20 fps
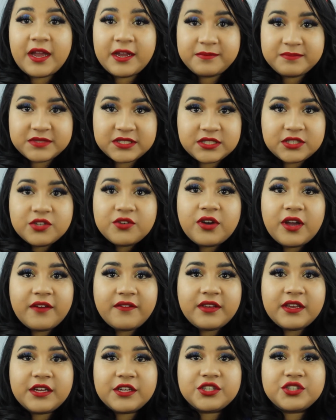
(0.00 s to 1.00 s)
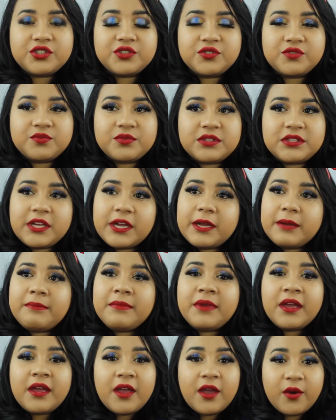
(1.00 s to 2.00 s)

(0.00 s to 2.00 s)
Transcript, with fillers: I'm still having issues with them.